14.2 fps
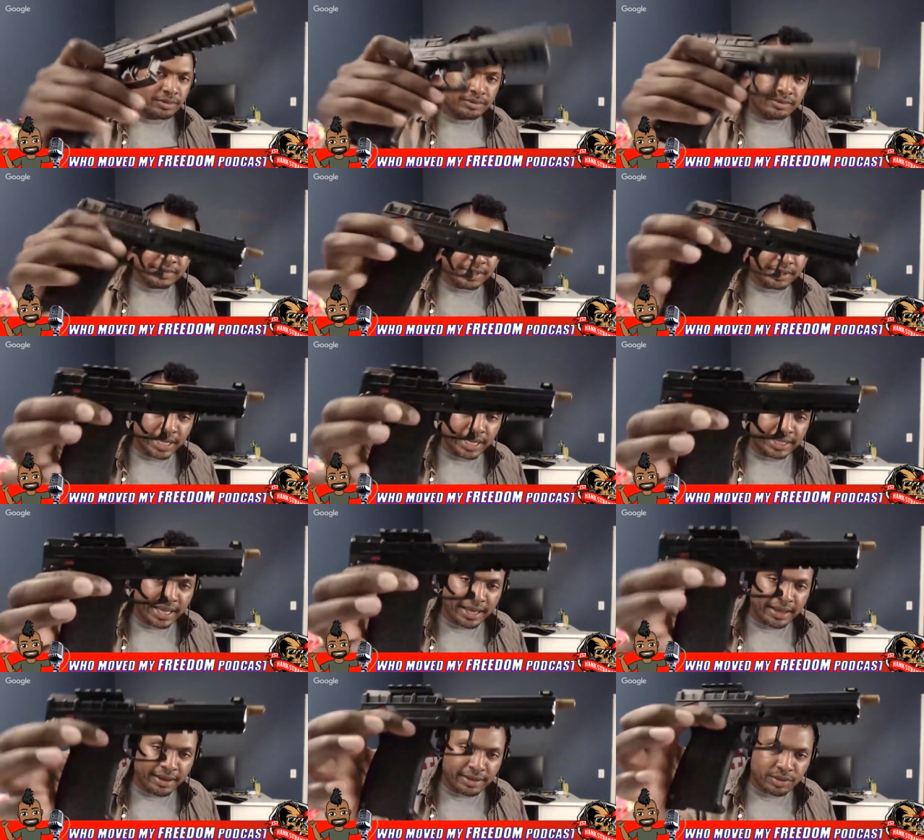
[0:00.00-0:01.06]
Don't like that,
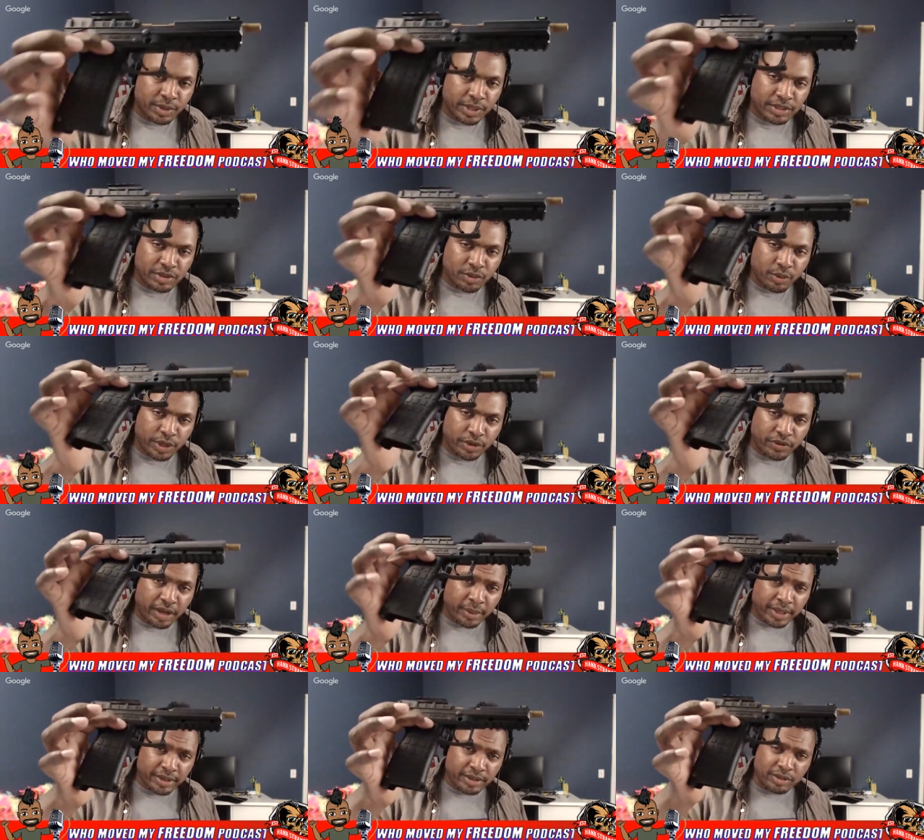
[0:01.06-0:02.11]
huh? 22. What do you think
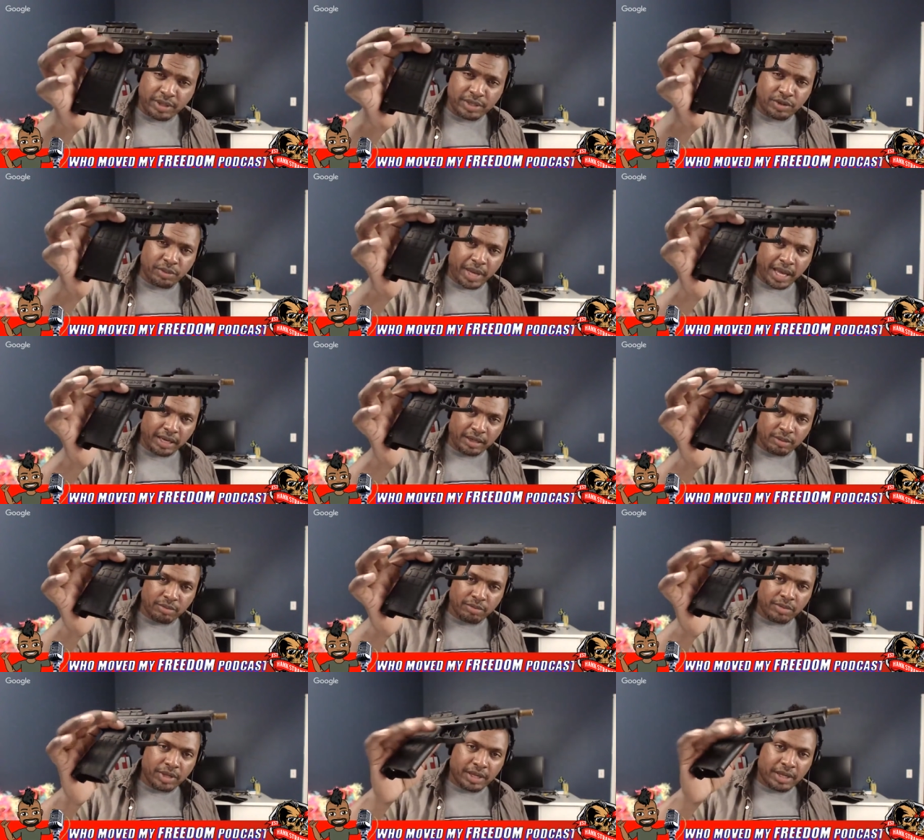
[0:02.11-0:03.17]
about the 22 Magnum?
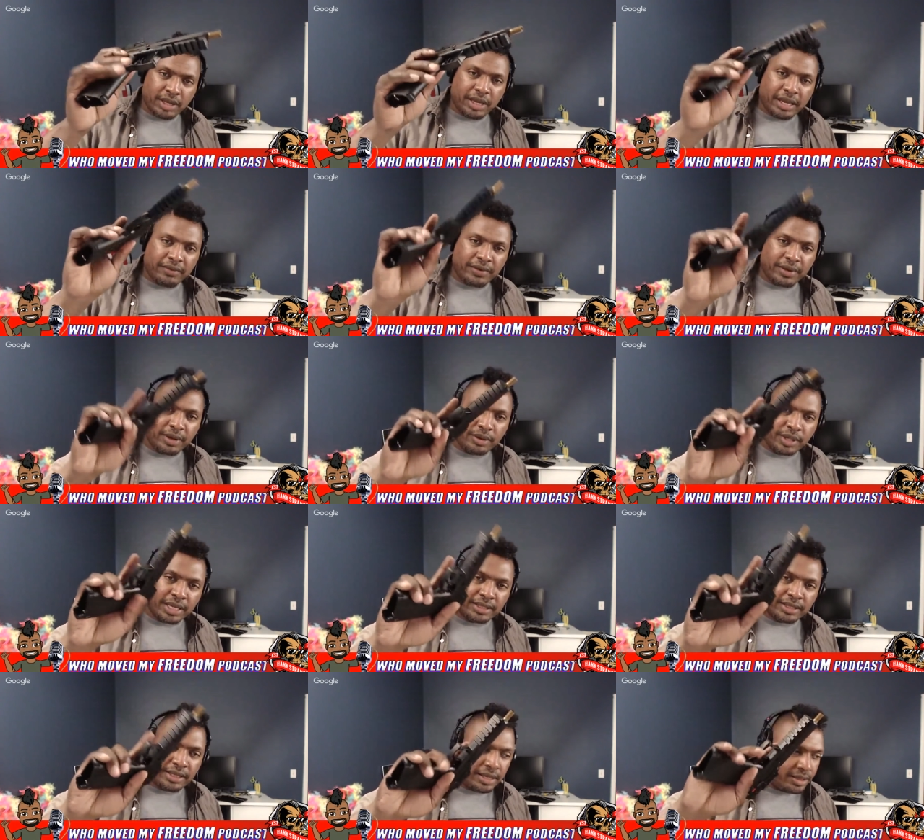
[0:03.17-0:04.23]
If you don't like
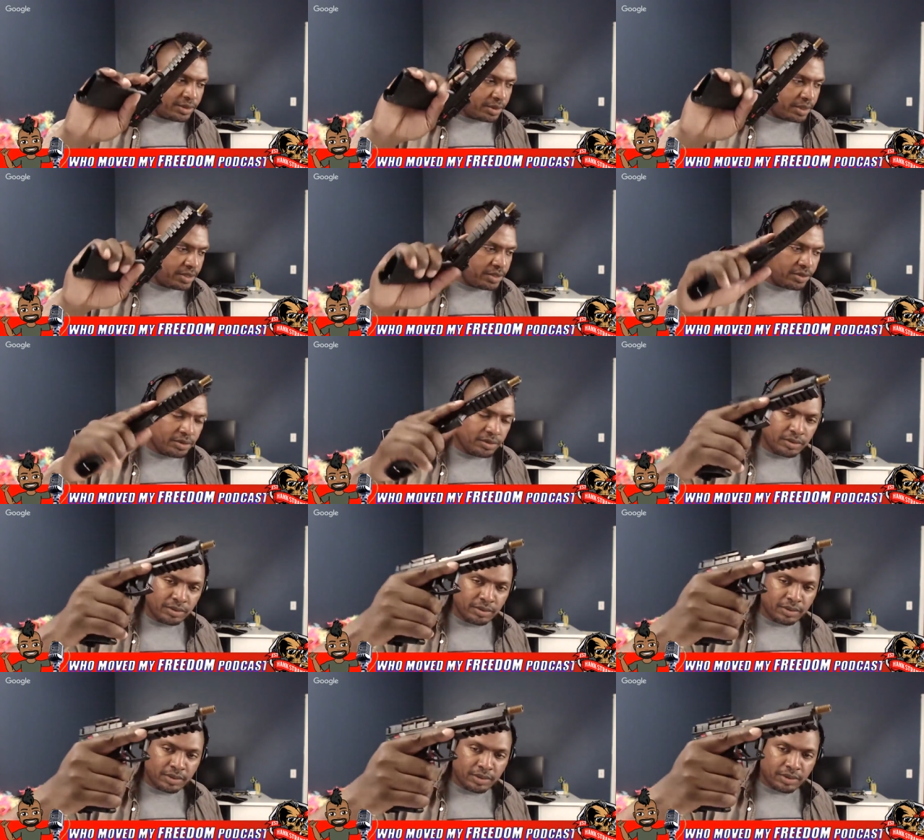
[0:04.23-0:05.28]
I, the 22, if
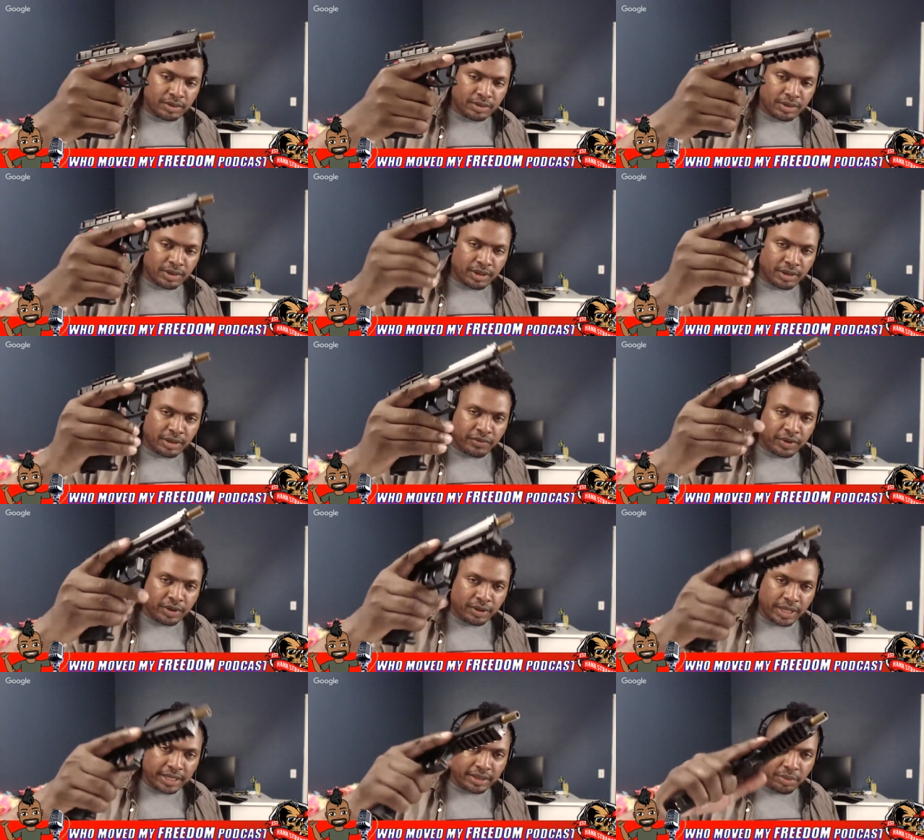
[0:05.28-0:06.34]
you I don't
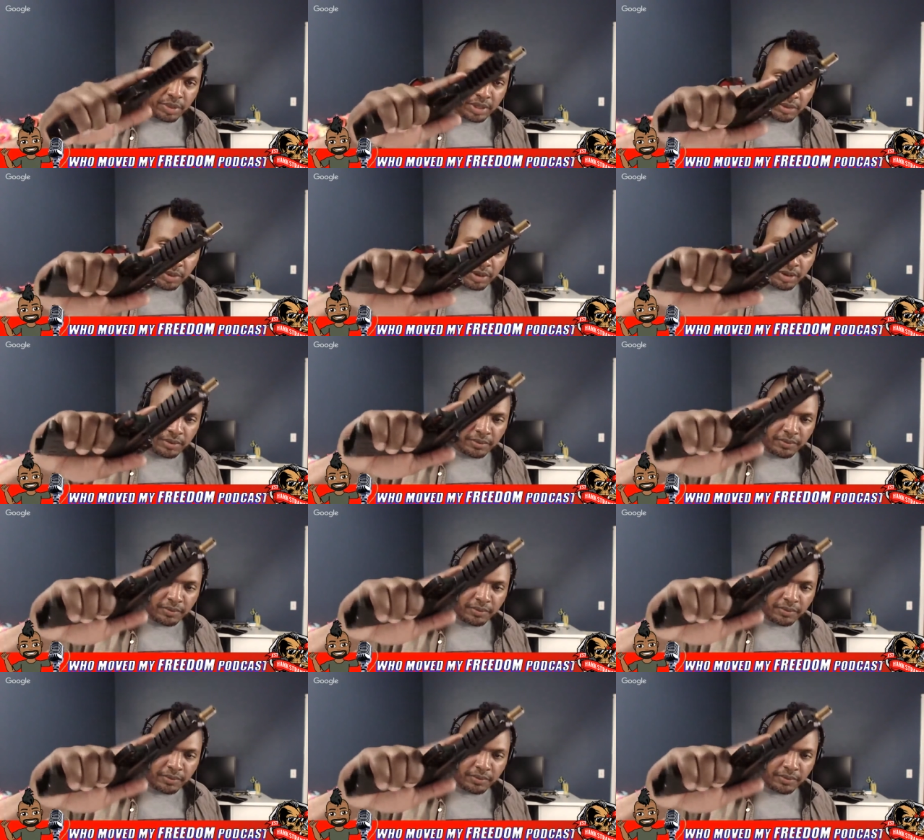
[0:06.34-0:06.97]
mean, like the I, PMR,